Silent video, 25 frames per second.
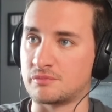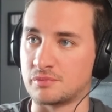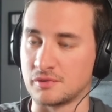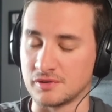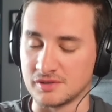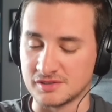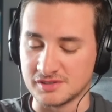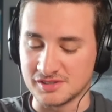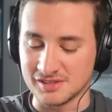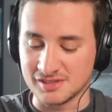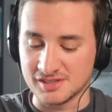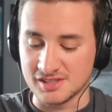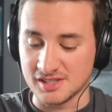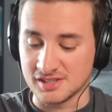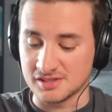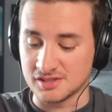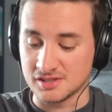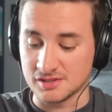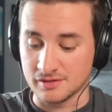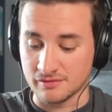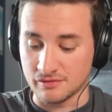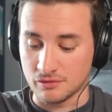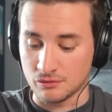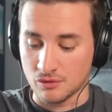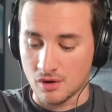brothers and
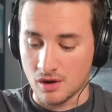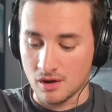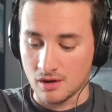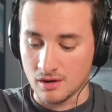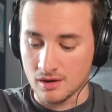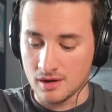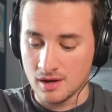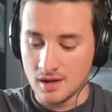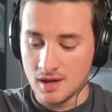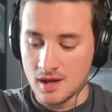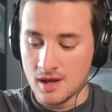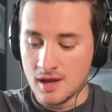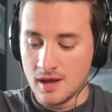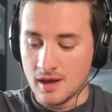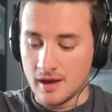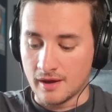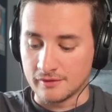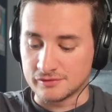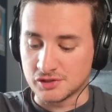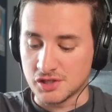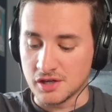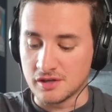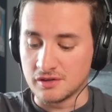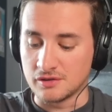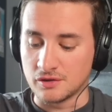sisters of The Rock
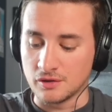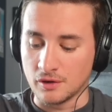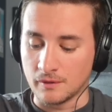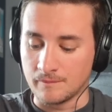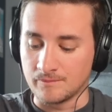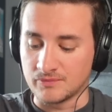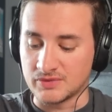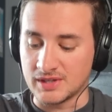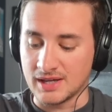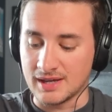have turned up.